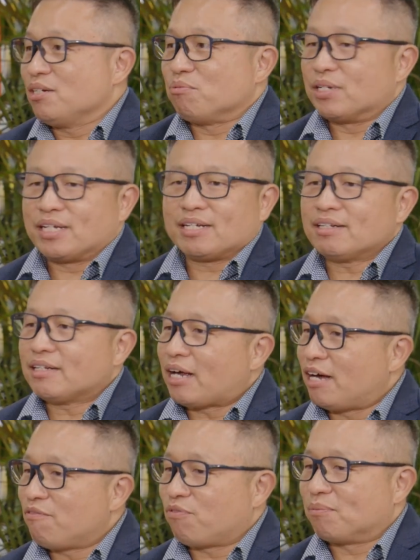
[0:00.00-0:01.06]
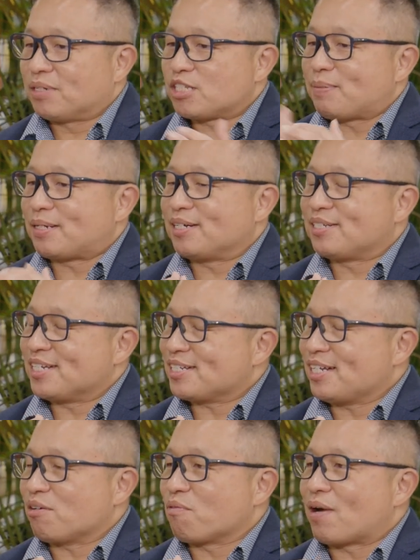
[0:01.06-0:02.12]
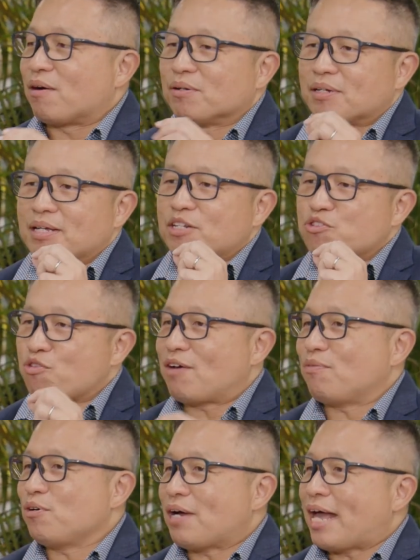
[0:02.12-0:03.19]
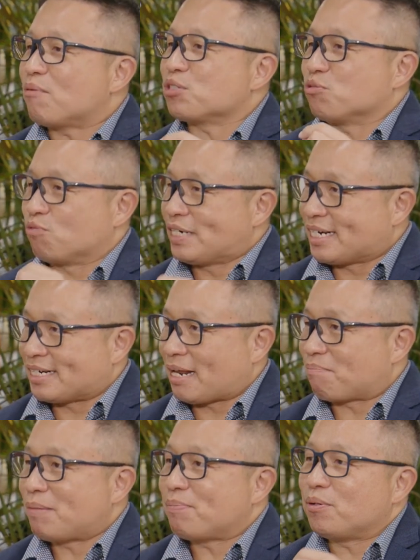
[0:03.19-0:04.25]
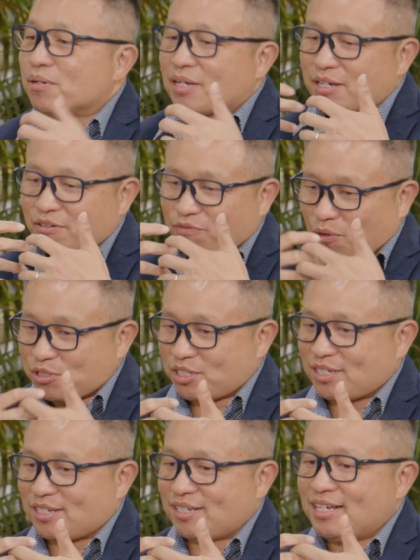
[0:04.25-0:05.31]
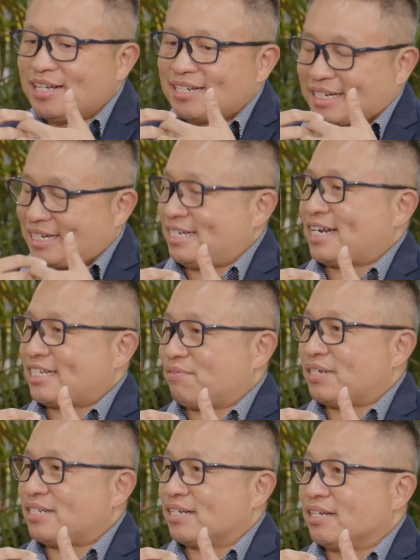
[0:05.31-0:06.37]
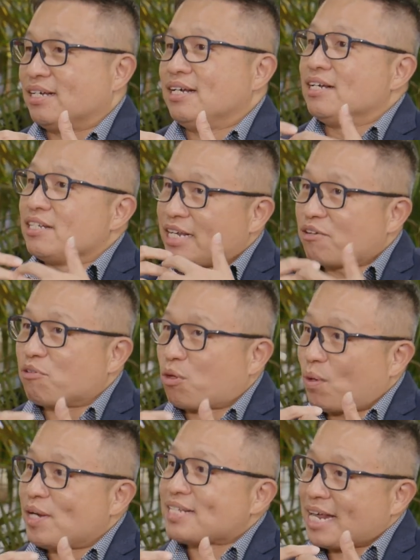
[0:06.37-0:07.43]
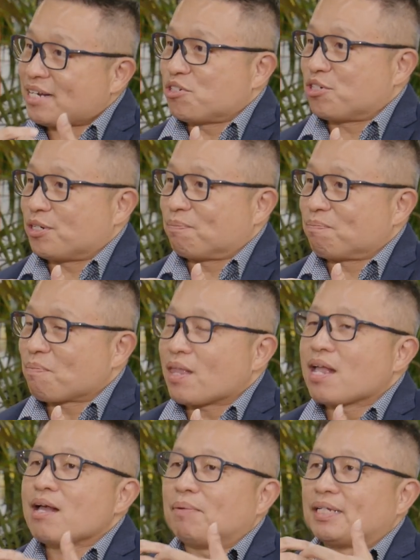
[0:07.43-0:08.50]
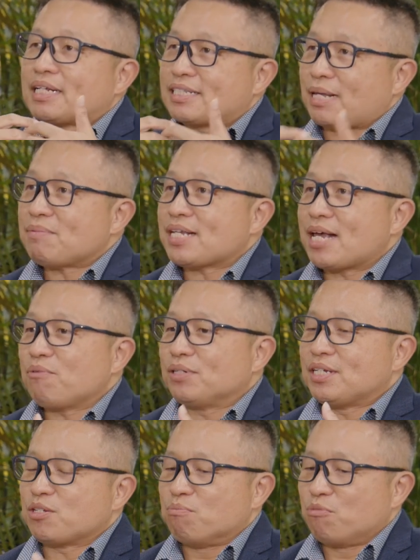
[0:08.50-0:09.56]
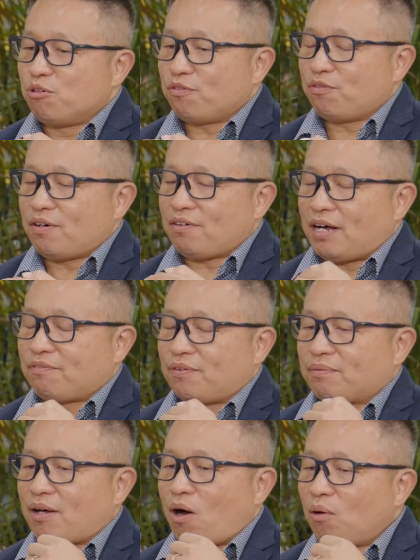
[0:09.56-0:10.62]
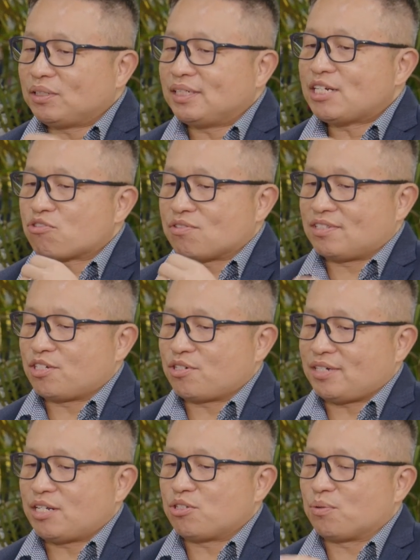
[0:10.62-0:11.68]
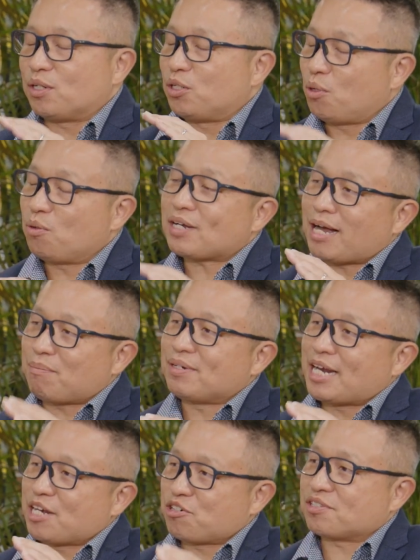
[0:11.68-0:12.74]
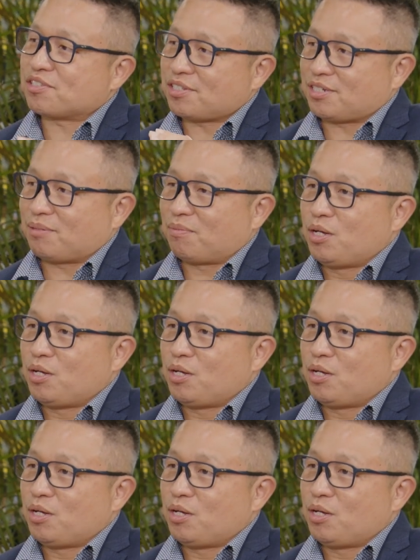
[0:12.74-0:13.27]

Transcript: We heard from the speaker just now around travel helps reconnect people, foster that connectivity. It requires energy. But at the same time, we need to move from an orderly transition into a low carbon energy system,